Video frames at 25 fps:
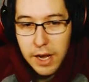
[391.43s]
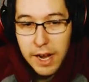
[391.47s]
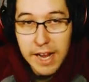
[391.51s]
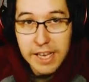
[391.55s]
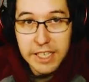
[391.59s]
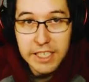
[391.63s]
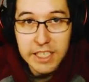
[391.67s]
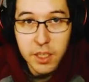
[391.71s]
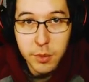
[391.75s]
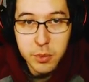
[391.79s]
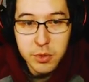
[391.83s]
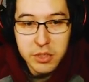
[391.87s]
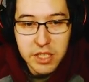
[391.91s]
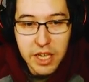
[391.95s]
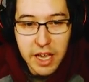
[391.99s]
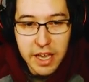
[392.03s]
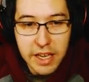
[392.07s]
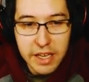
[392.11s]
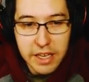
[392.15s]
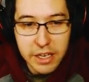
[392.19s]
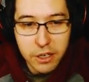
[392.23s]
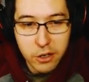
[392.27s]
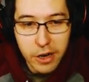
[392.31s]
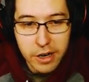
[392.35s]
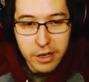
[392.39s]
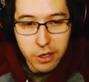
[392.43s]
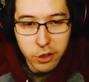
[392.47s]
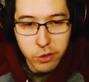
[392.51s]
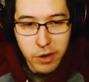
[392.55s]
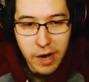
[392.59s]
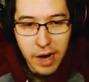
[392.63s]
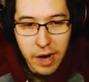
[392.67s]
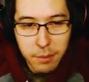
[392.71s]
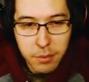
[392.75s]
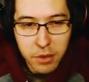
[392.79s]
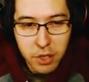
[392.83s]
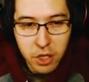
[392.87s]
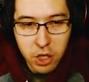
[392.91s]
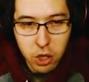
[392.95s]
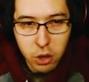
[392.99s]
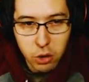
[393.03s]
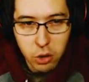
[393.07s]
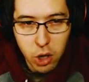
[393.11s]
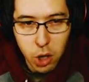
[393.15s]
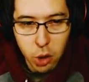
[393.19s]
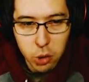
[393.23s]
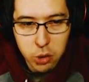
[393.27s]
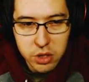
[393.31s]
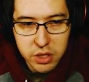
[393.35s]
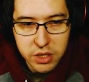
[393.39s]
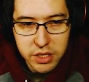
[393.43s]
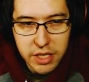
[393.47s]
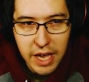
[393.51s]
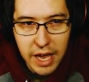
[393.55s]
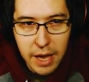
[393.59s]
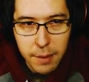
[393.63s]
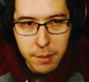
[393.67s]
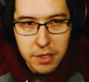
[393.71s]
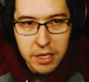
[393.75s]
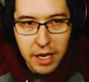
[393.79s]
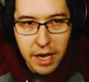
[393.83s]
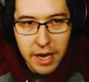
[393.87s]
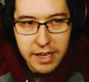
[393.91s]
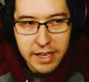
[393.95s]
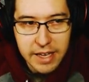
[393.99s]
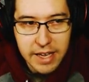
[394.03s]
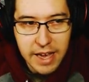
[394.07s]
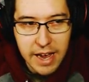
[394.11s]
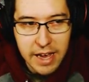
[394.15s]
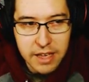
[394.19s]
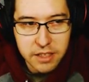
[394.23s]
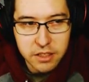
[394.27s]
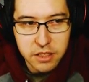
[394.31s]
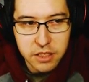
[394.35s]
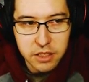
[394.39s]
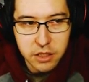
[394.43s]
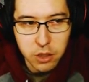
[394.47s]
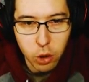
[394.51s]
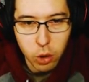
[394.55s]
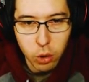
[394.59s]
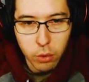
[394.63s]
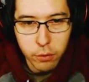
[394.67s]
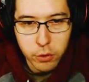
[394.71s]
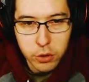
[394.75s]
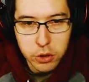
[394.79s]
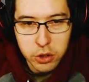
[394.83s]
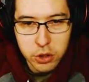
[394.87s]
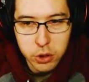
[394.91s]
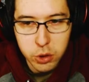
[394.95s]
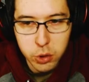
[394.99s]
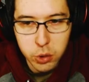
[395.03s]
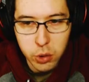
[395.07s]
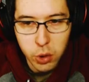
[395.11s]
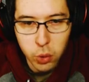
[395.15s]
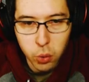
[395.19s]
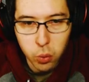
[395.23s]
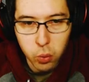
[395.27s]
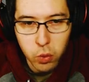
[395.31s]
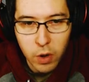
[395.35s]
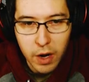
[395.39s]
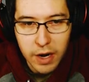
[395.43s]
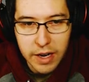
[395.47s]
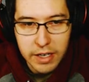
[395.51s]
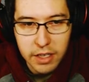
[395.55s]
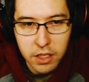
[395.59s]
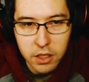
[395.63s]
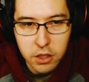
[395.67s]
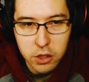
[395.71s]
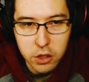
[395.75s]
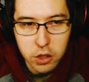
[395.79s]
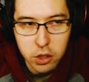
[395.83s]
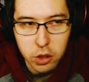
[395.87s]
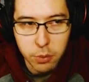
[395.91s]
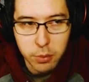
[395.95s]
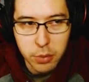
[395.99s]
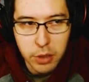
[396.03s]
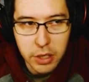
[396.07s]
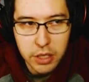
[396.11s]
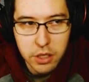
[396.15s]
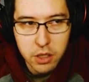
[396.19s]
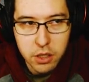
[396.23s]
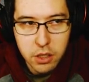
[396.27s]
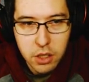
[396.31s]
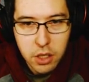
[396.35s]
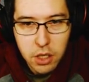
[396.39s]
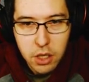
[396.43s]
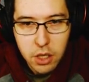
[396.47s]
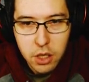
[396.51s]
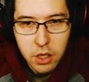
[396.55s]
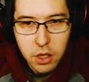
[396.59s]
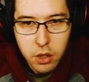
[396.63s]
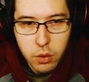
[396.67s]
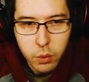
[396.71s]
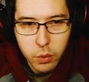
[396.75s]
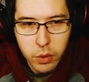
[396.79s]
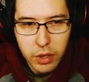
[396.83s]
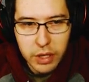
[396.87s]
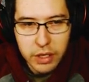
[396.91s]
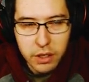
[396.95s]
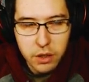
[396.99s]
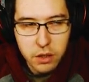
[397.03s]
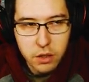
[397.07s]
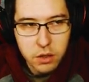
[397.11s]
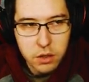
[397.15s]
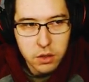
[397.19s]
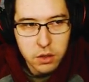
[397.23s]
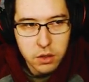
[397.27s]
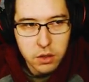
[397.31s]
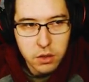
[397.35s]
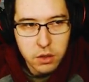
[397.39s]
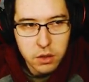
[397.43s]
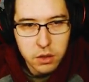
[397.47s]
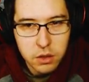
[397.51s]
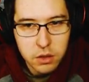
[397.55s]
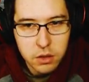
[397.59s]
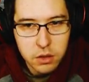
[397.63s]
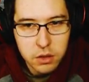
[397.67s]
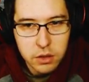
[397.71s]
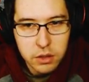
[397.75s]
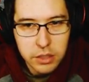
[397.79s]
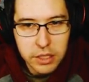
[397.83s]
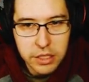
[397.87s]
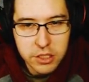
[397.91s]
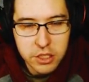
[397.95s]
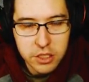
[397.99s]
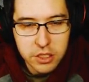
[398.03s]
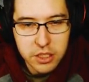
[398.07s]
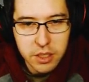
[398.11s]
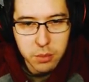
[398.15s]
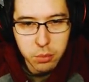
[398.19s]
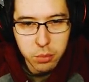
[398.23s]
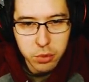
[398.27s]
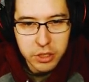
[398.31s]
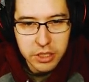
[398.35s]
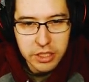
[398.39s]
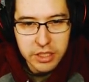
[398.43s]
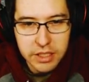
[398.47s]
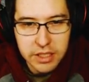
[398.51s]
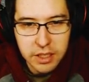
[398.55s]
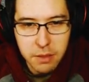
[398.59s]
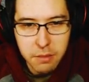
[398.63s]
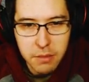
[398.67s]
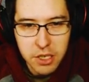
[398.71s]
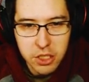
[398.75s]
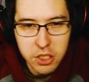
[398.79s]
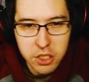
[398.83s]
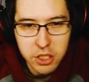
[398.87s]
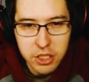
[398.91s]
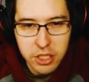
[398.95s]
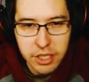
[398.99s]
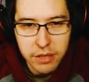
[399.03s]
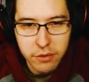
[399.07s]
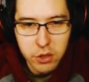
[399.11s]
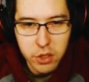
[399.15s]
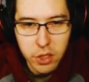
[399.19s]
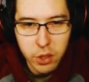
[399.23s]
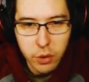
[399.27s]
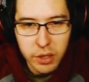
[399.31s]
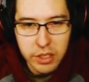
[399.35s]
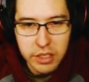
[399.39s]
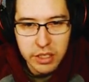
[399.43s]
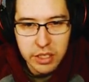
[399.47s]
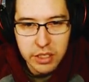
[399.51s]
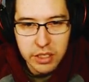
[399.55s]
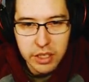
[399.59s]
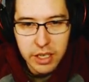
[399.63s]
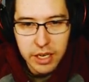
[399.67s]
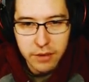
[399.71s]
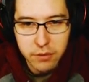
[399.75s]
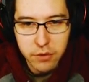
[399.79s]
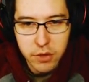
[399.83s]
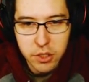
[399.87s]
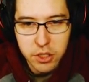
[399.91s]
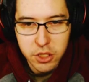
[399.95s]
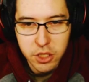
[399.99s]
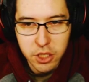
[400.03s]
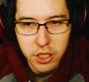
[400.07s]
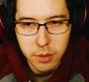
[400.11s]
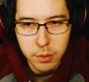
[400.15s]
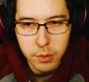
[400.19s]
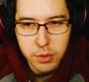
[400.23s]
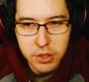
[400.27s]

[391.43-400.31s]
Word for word: I ended up staying here and grabbed the coho salmon. I cast it over to the right a little bit. Wait, it just completed the mission even though I didn't have the chum